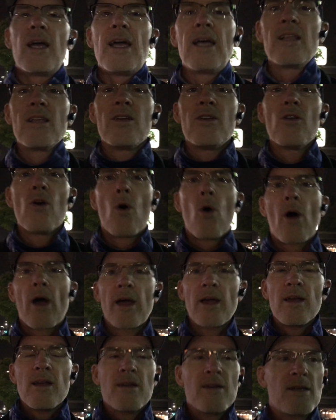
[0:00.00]

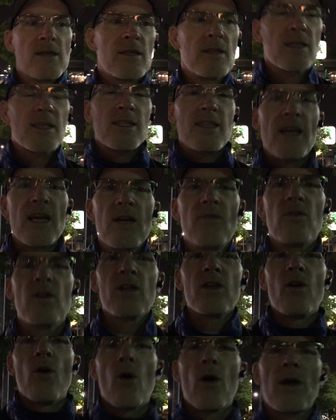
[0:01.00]
Illinois, the state of
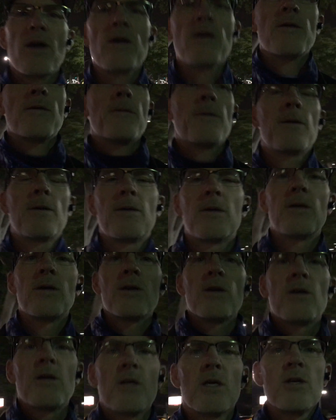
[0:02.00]
Illinois,
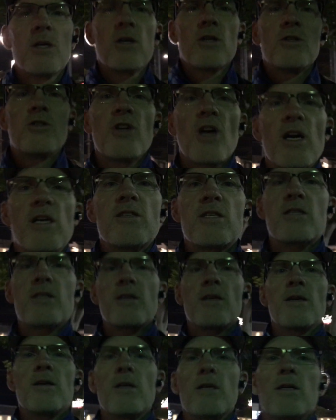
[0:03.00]

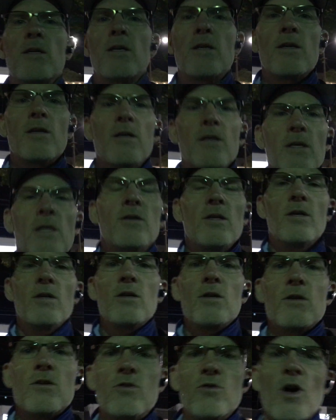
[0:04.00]
just
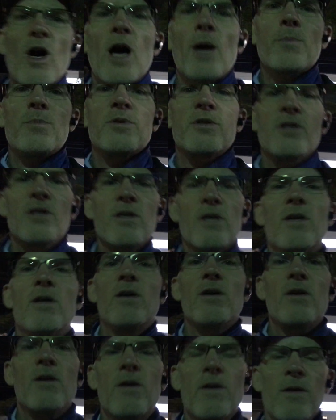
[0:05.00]
dropped
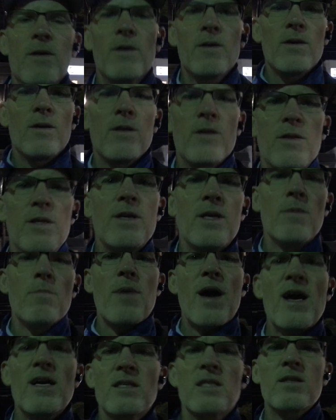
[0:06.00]
the
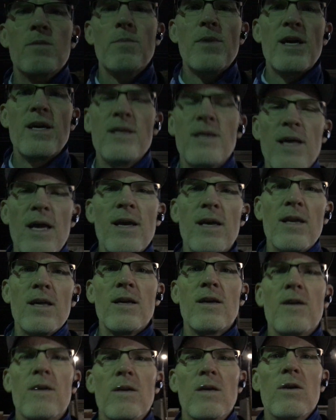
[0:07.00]
mask mandate
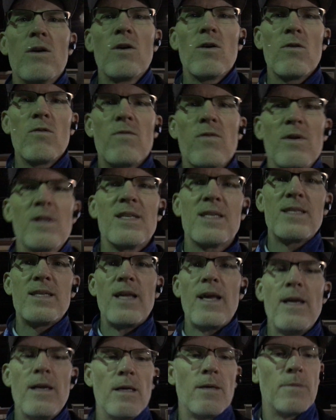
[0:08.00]
for the
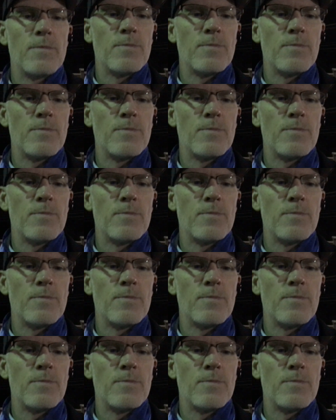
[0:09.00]
state.